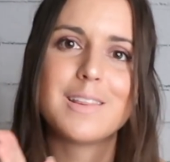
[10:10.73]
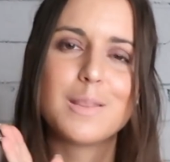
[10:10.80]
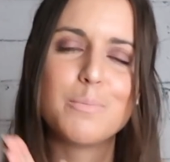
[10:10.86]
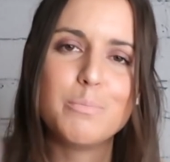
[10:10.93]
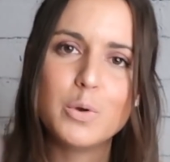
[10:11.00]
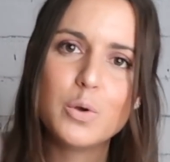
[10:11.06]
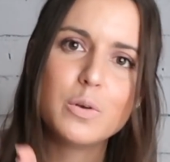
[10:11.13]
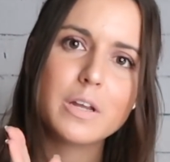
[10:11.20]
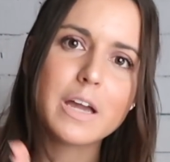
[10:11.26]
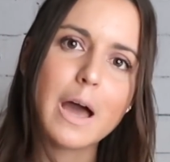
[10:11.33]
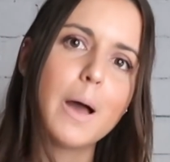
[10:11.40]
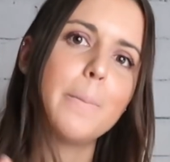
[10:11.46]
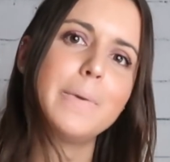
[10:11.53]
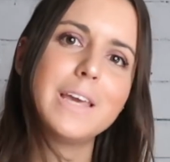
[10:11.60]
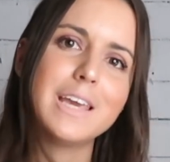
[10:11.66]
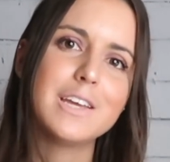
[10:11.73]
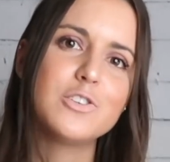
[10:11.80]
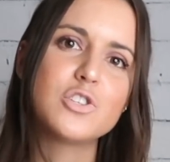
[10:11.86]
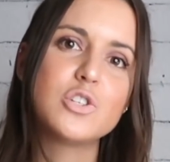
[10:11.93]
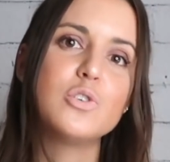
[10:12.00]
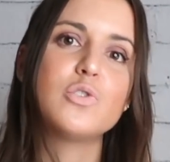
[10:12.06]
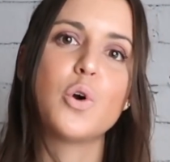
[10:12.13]
the moon coming
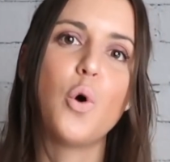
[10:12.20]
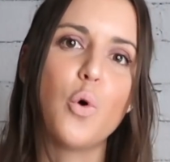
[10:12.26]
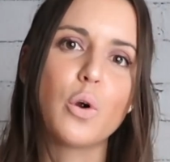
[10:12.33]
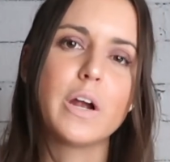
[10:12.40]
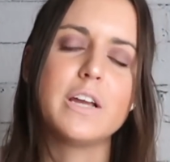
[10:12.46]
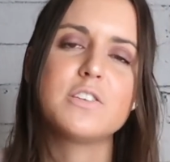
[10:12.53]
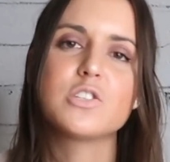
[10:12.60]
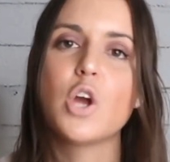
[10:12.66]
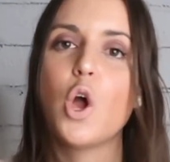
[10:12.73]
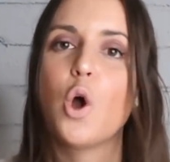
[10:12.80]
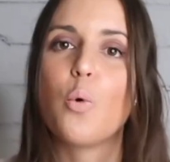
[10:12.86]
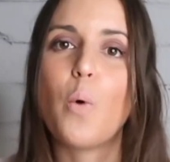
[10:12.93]
into Taurus